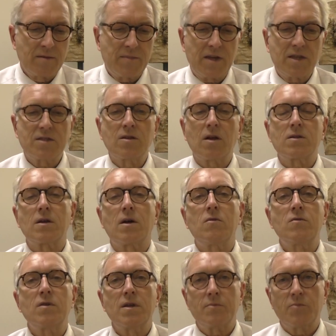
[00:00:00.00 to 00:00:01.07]
but it's not
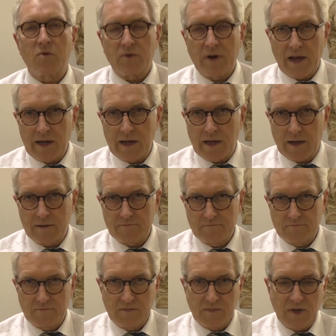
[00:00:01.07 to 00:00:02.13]
only Borrelia,
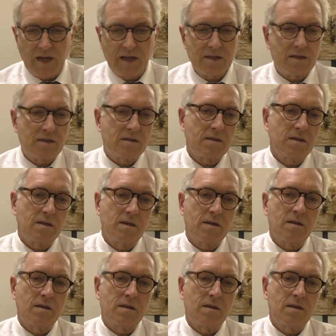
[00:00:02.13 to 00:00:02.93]
it's